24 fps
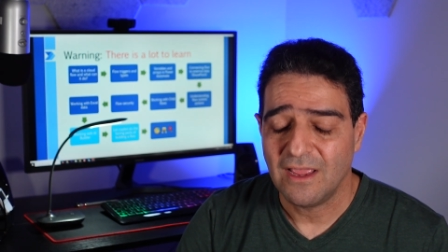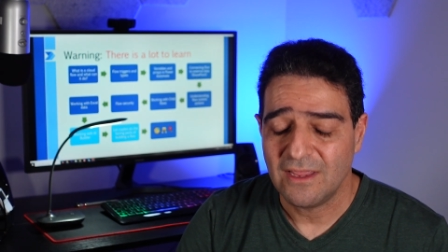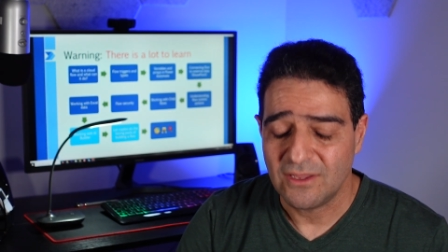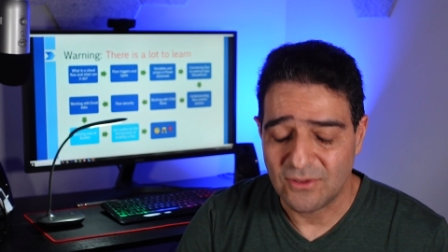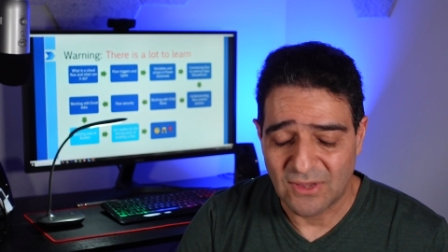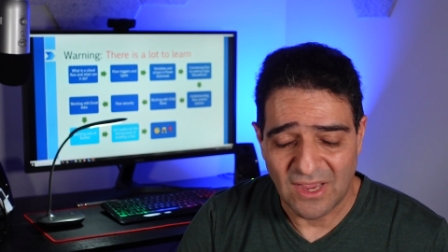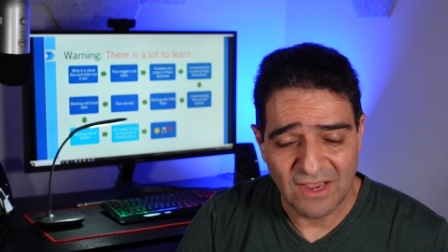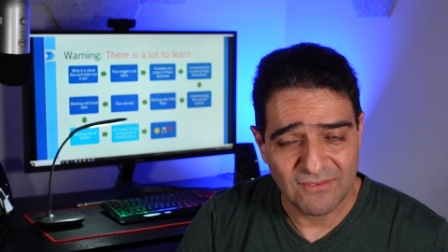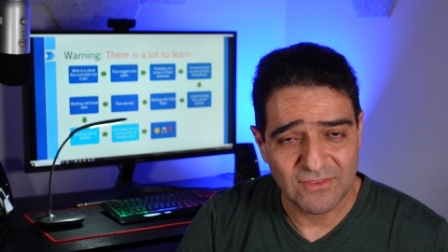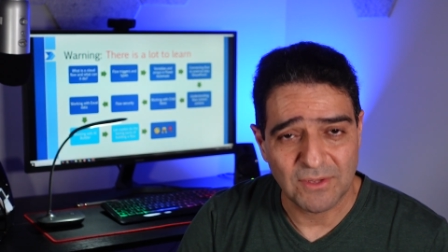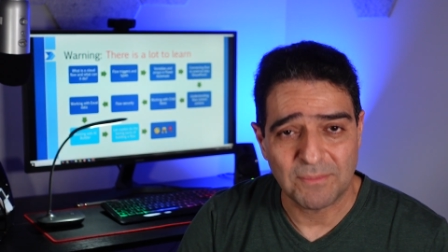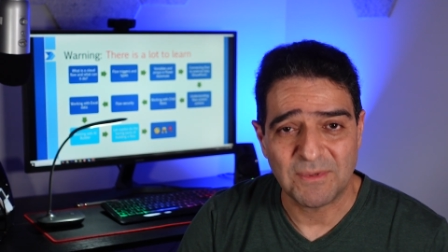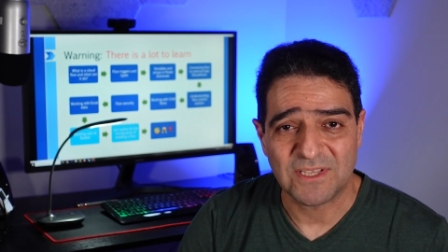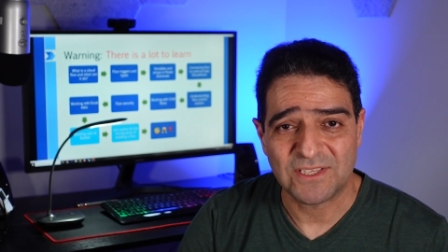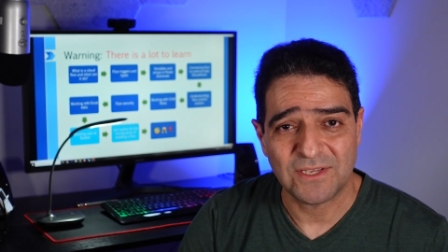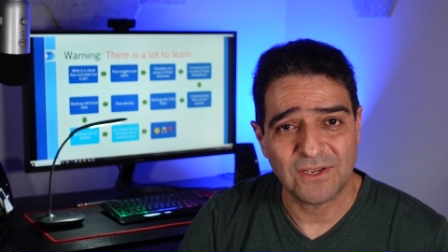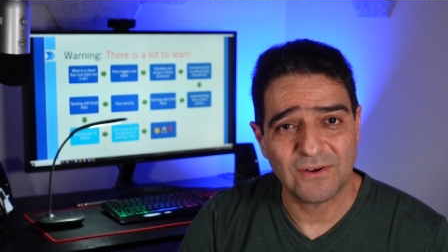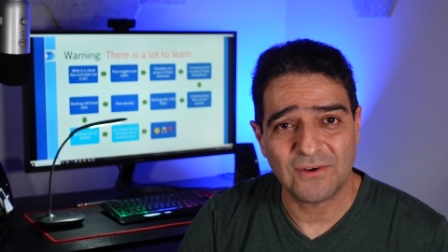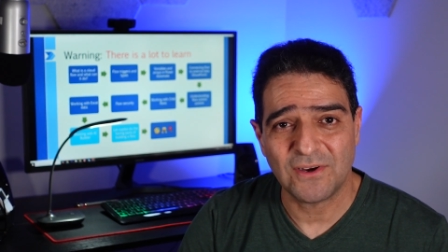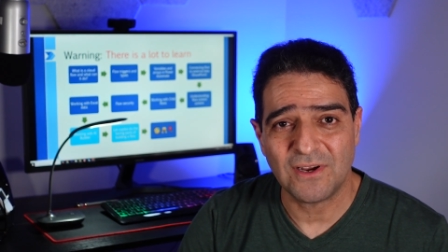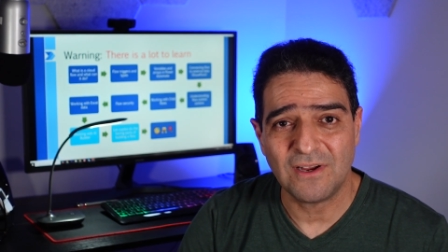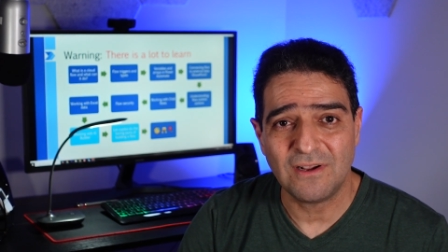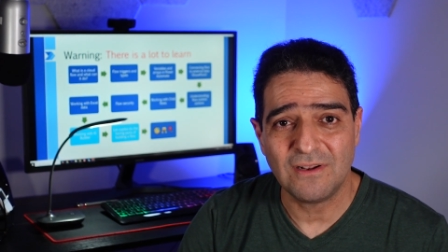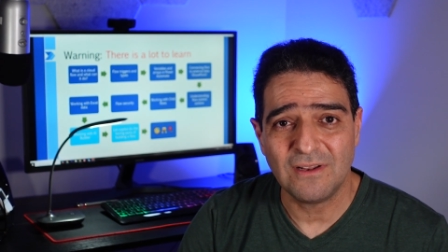you have the
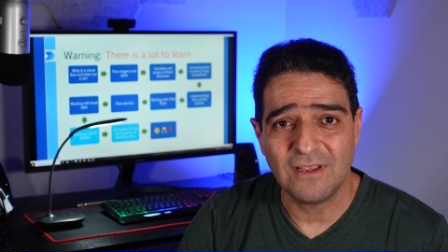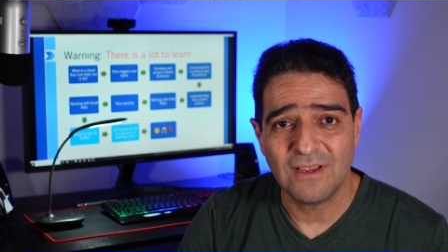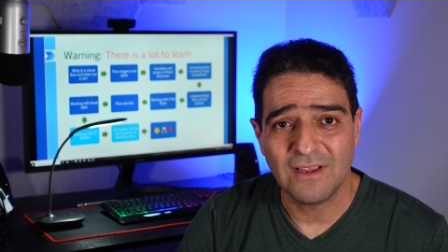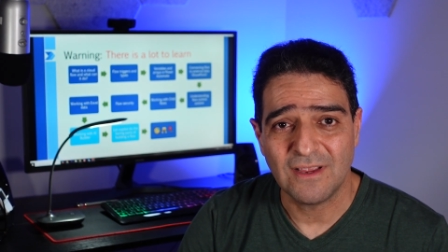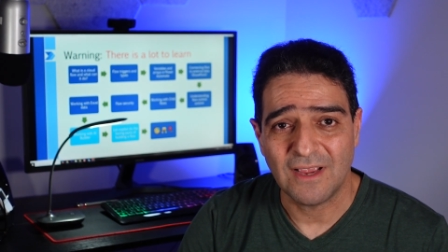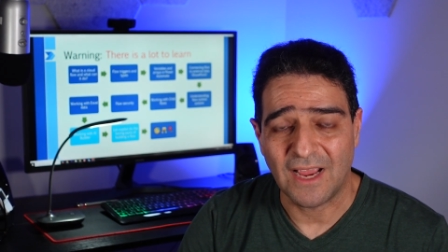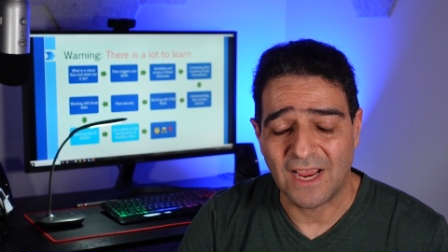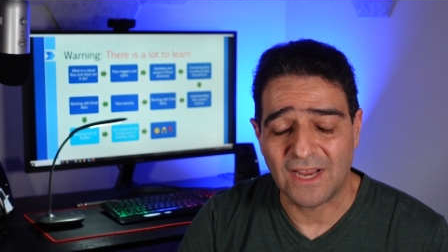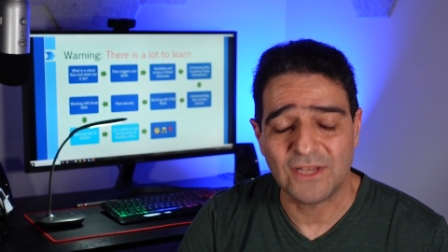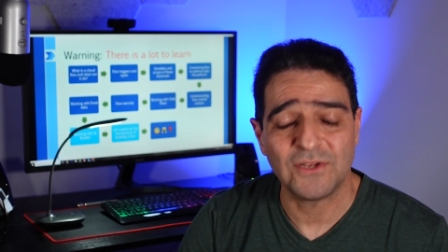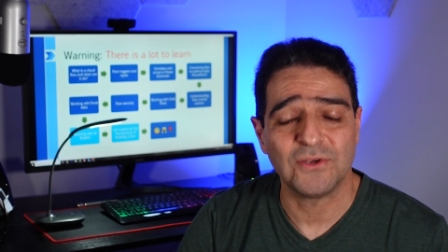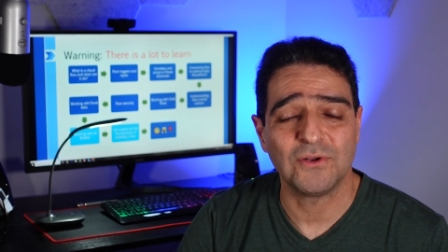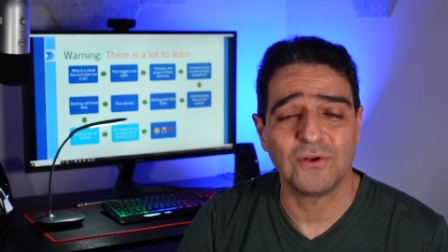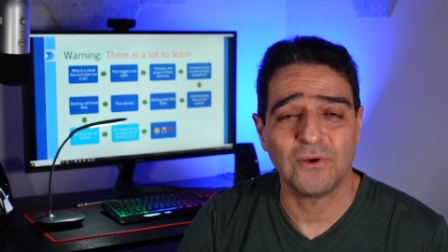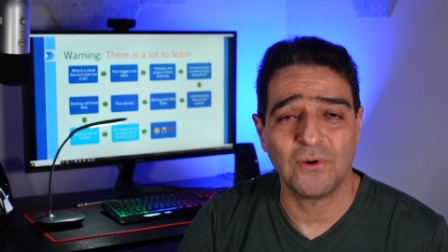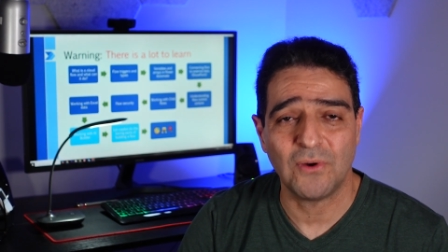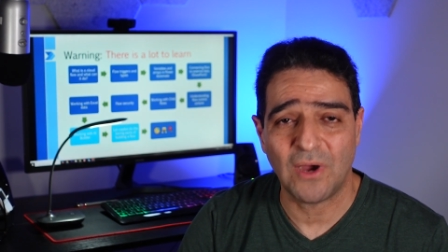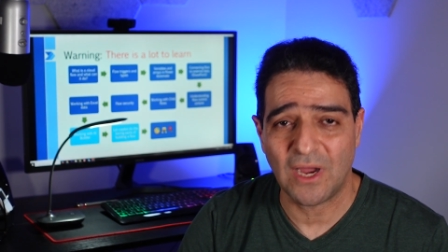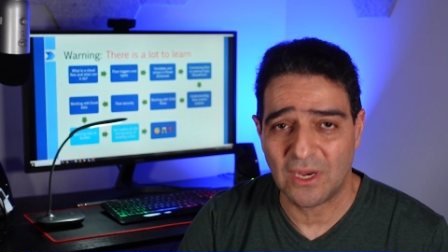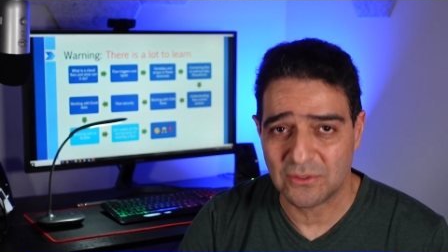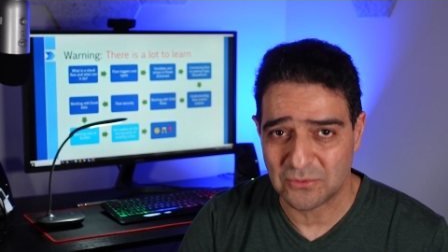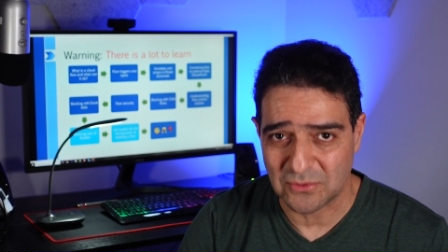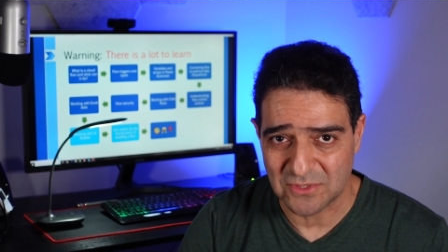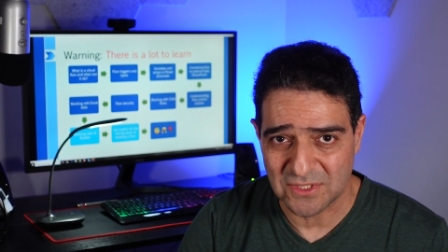material and you know
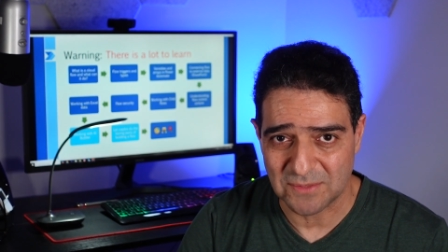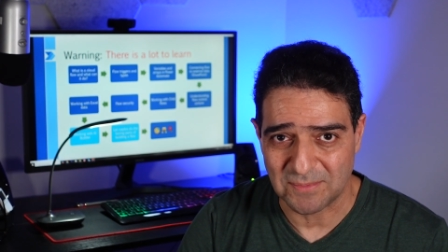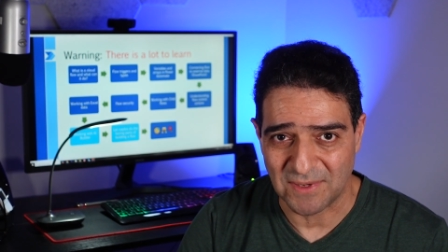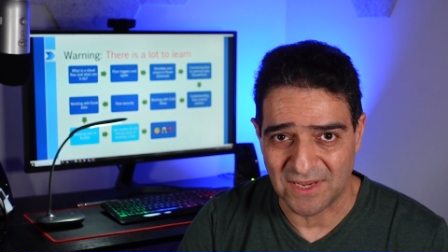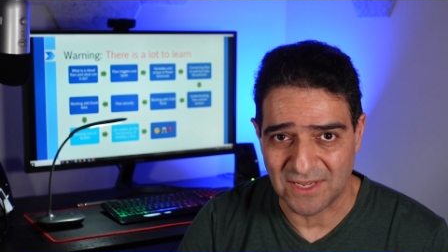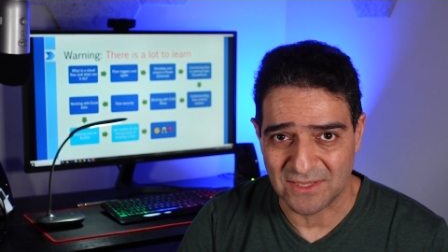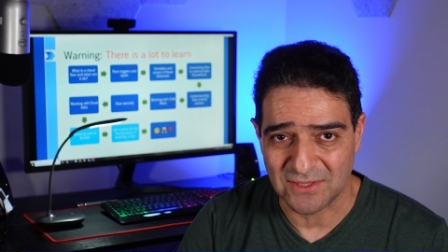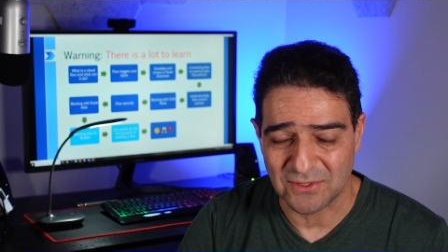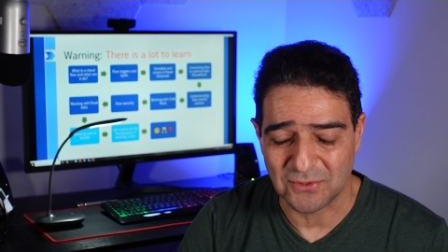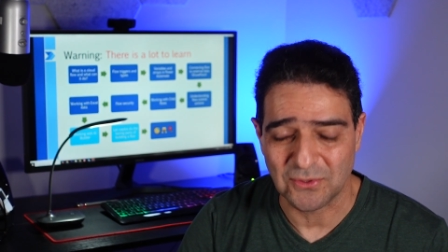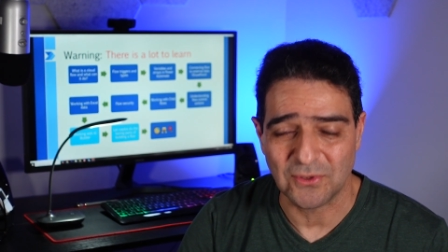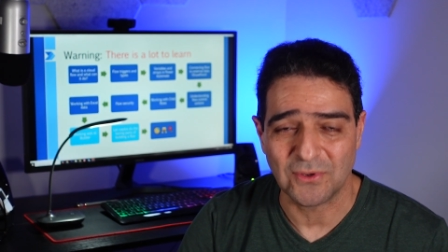how to spend